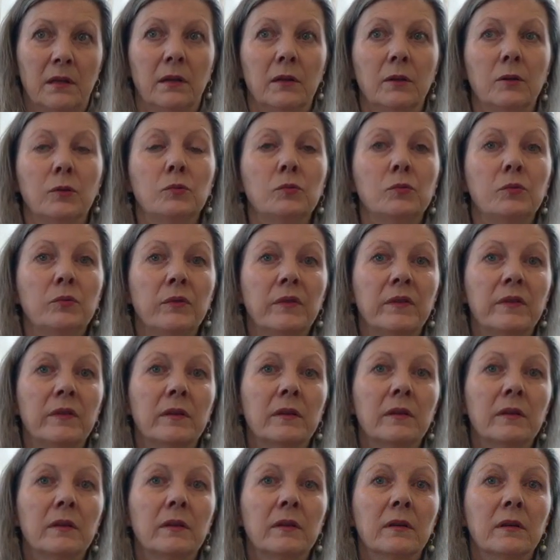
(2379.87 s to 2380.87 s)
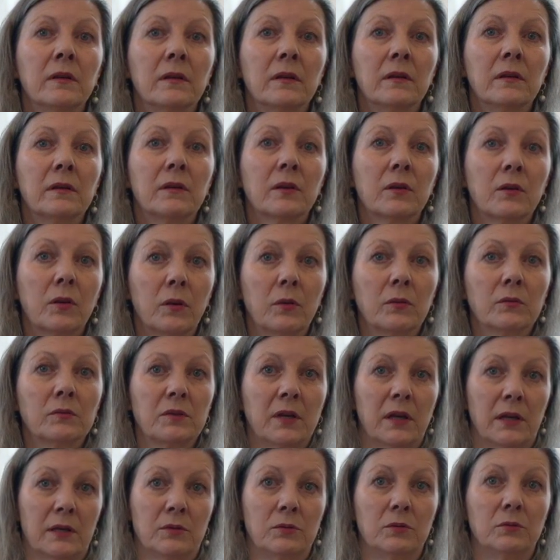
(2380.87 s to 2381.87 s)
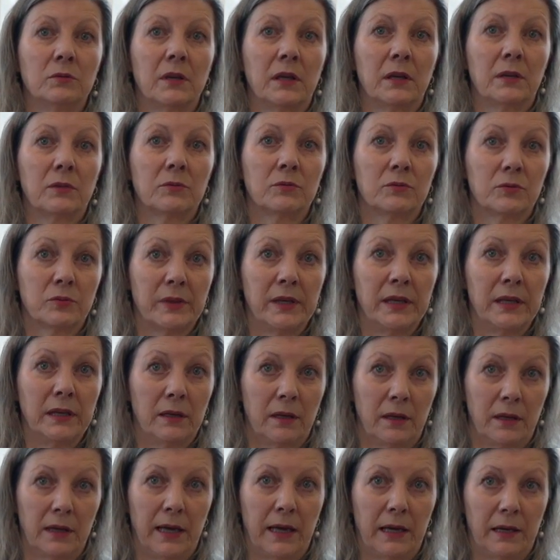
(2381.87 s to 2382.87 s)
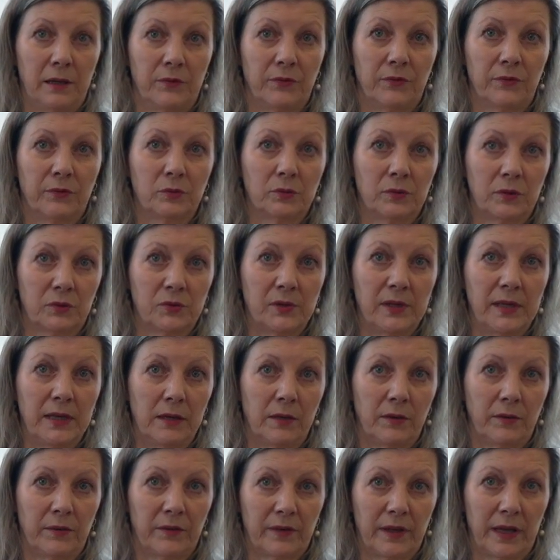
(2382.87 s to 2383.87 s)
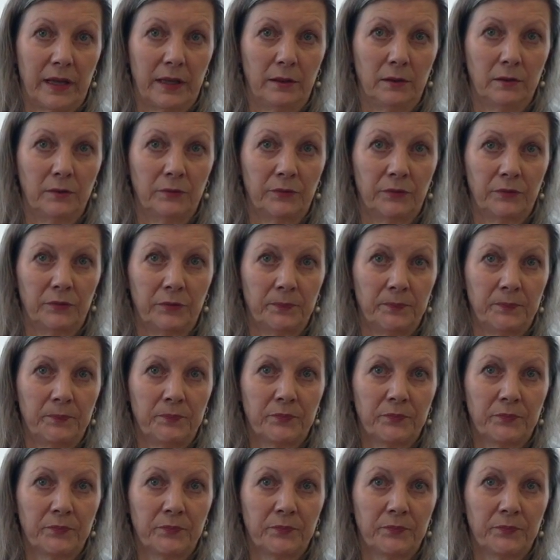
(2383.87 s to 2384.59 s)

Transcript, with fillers: lose the contact to their real life, to the real self.